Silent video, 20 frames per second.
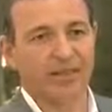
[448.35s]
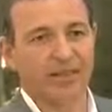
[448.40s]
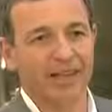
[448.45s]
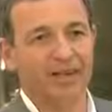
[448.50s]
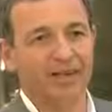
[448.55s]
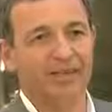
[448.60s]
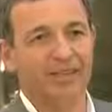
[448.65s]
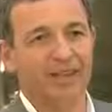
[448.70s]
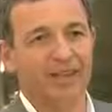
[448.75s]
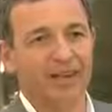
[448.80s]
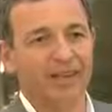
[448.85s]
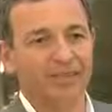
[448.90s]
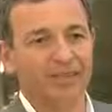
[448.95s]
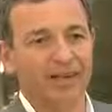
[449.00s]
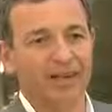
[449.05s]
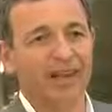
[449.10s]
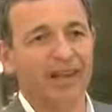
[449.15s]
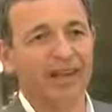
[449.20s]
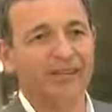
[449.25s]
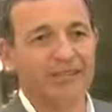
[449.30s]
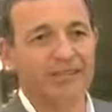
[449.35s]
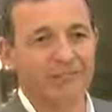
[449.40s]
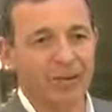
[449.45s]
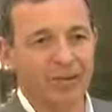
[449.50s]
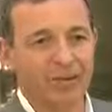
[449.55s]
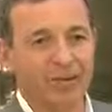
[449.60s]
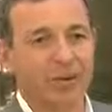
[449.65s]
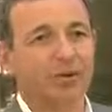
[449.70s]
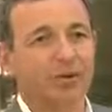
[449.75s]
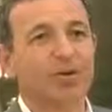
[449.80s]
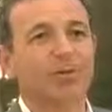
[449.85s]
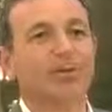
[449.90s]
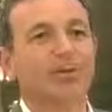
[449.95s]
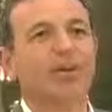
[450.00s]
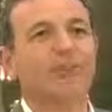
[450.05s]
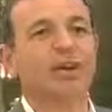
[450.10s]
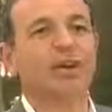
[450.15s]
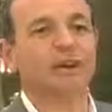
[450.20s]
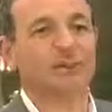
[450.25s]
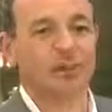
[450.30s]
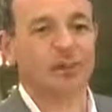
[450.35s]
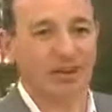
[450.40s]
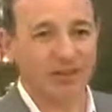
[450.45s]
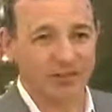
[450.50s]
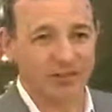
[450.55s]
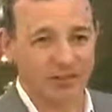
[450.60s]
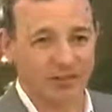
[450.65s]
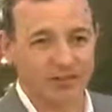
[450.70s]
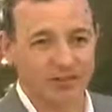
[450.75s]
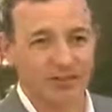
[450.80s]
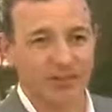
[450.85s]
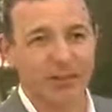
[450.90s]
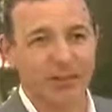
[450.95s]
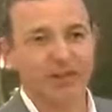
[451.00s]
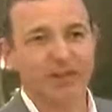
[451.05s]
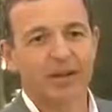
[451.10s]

lifetime and then some, multiple generation.